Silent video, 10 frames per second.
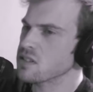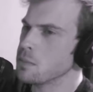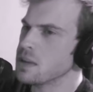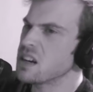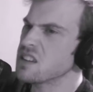And
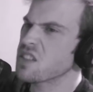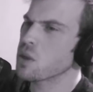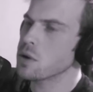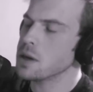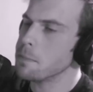because
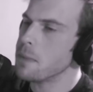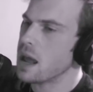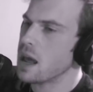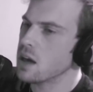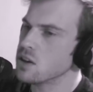they're in a
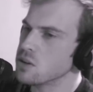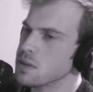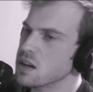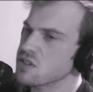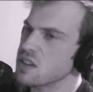band and
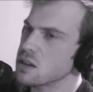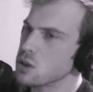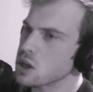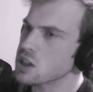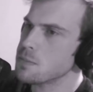because they
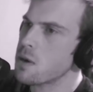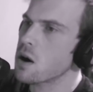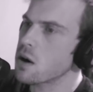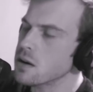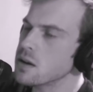look the
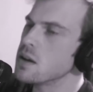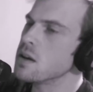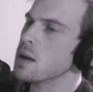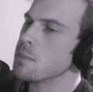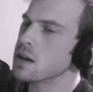part
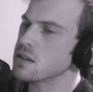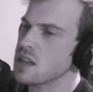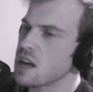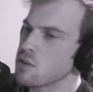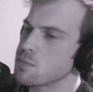and because they
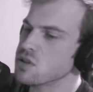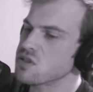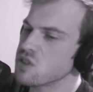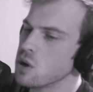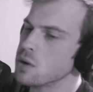have a
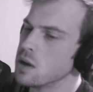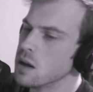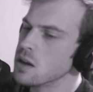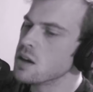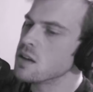persona,
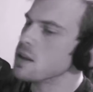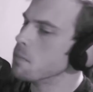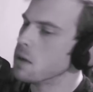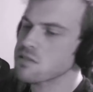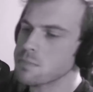they
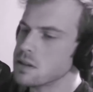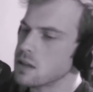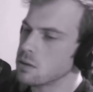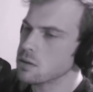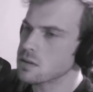must be
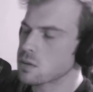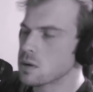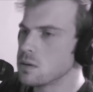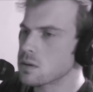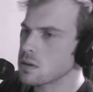telling the
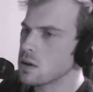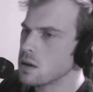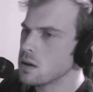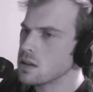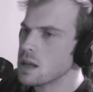truth.
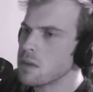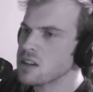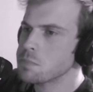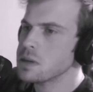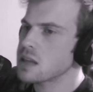They
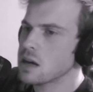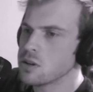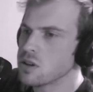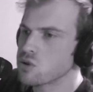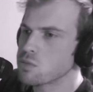must be
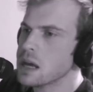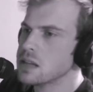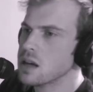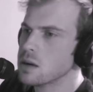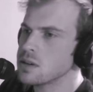telling the truth.
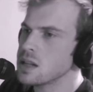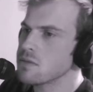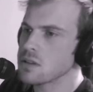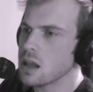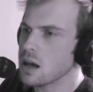Pantera
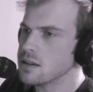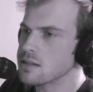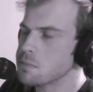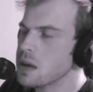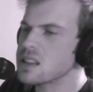never
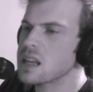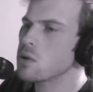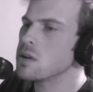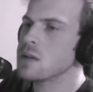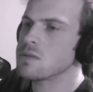lies.
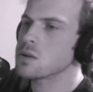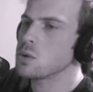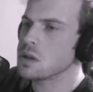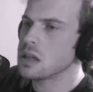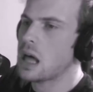Pantera never
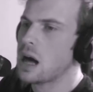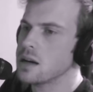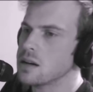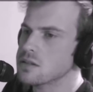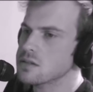told a
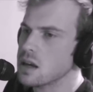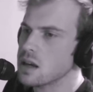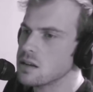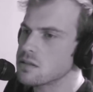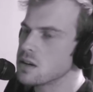lie on
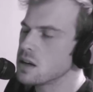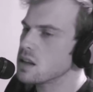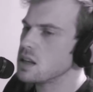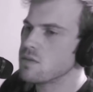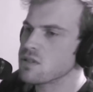stage.
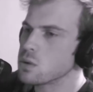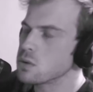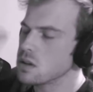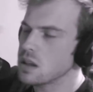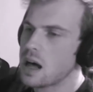They never
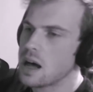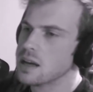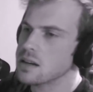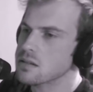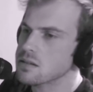told a
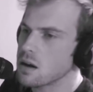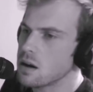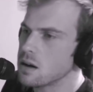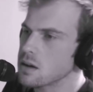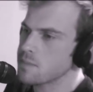lie in a
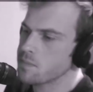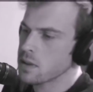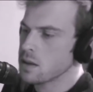song.